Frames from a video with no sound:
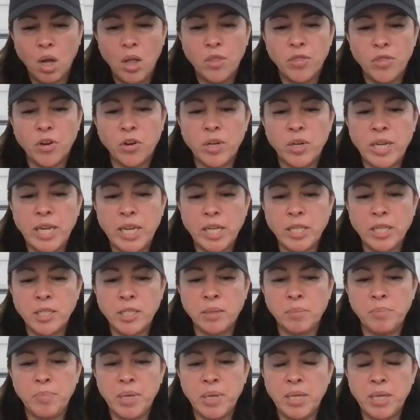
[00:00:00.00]
there needs to
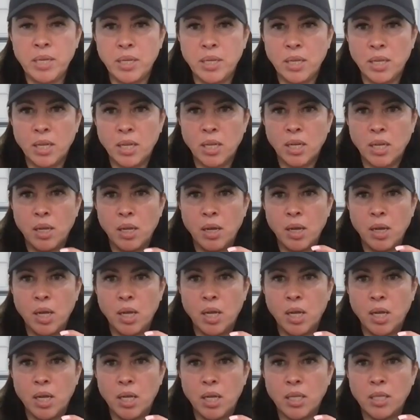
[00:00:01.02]
be
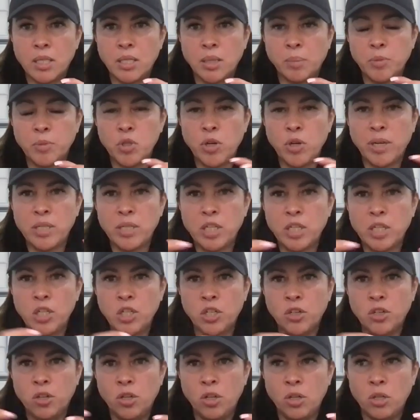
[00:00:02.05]
some
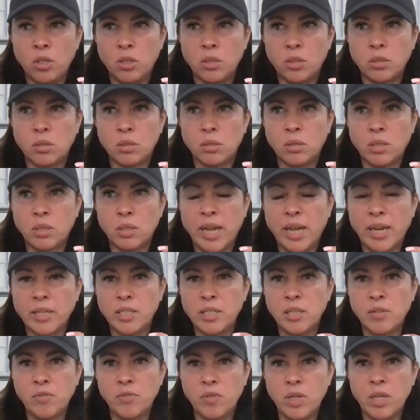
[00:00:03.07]
transitional
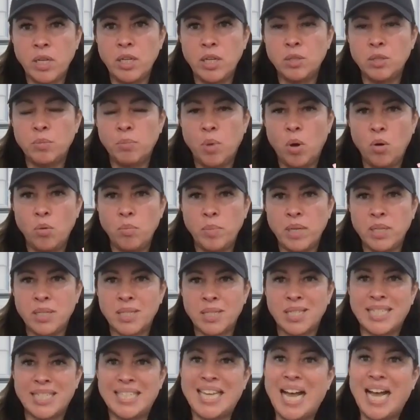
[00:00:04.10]
activities,
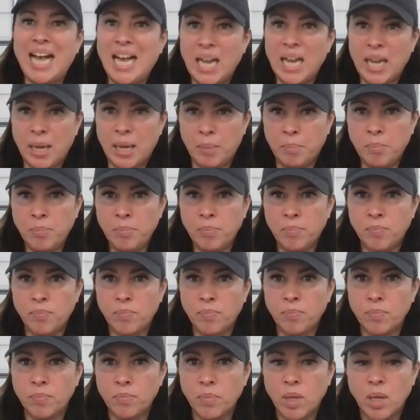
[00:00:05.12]
moments, time
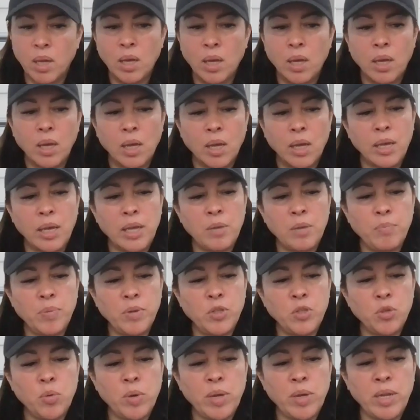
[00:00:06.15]
in
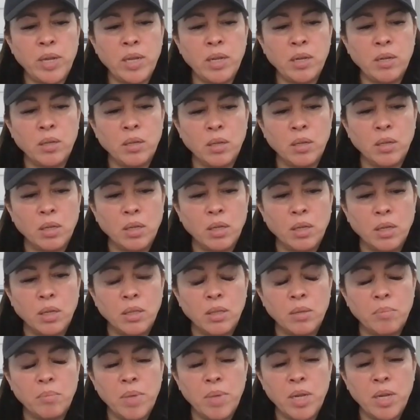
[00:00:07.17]
between
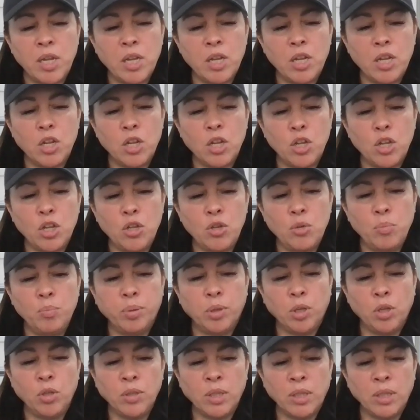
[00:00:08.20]
the minute you
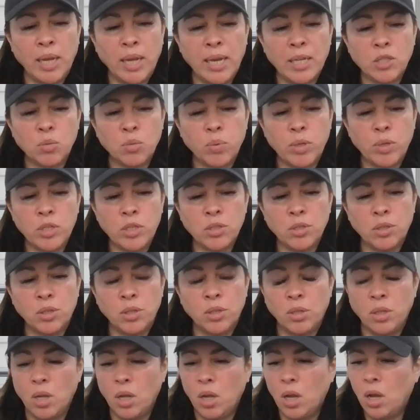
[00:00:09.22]
blow the last
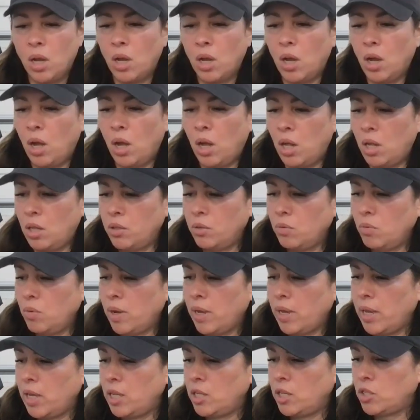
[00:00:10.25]
whistle all the
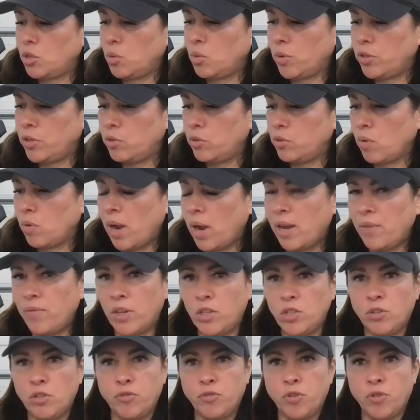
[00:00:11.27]
way to when you arrive
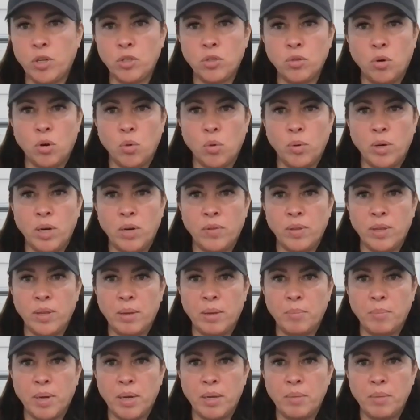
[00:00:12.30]
at your front door, whatever
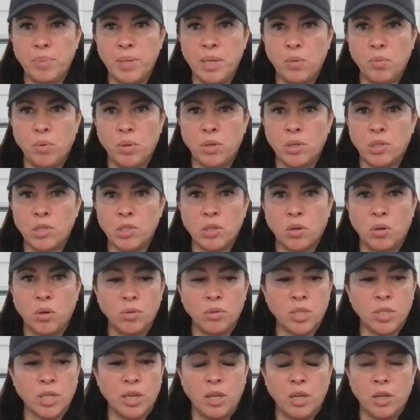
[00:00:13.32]
that might be, whether it's the
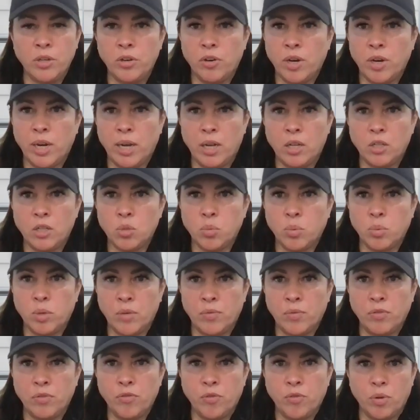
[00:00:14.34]
hotel, your house,
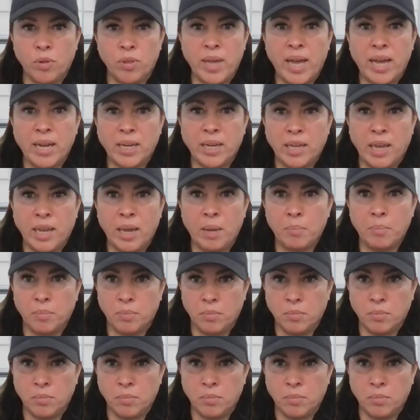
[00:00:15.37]
whatever, for that game.